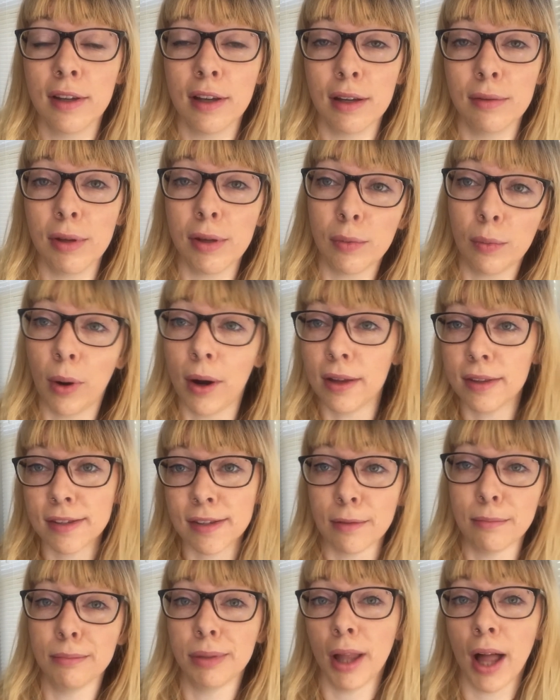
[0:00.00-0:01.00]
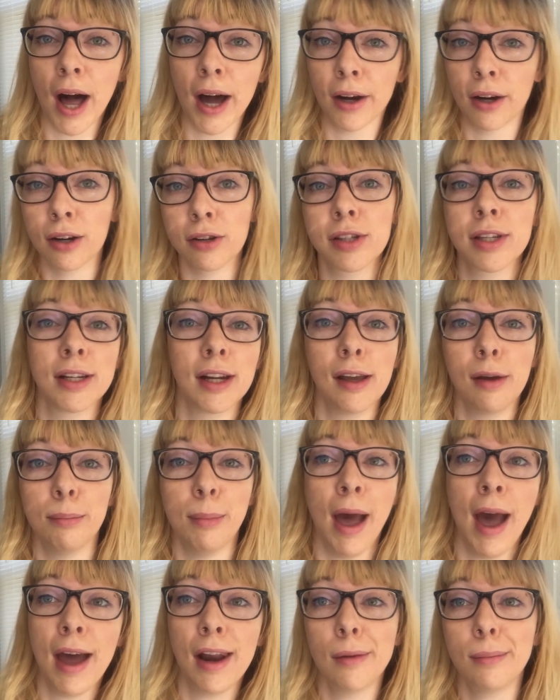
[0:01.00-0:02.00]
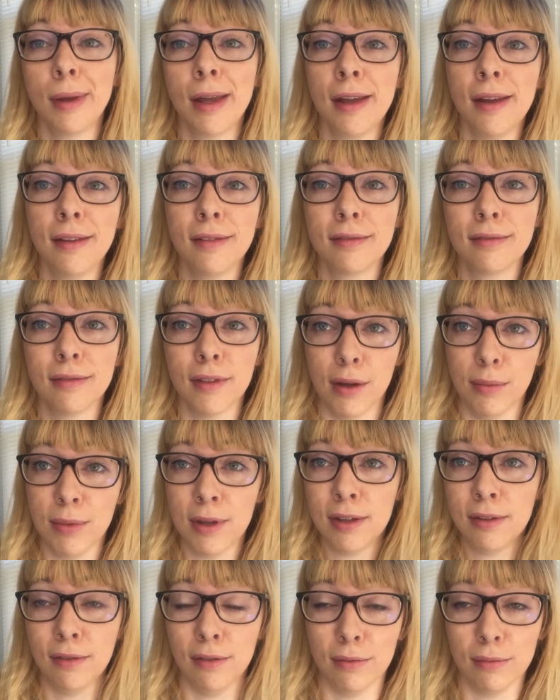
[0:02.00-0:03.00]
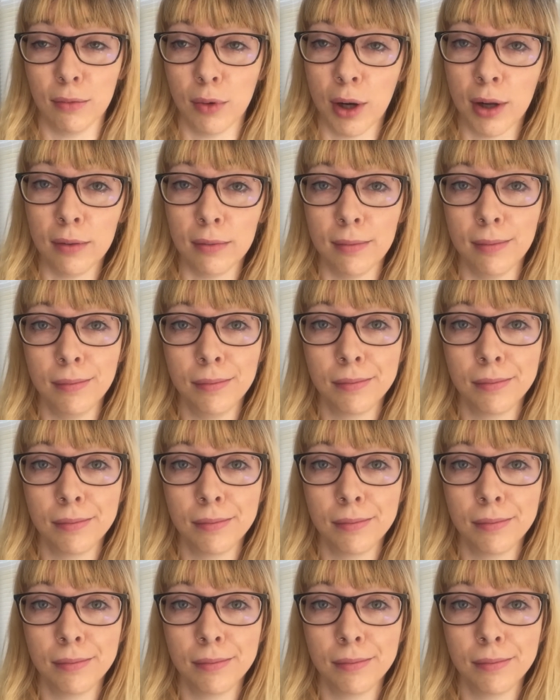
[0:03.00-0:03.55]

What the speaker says: I mean, what, some blogger is gonna get mad at me? I mean, well,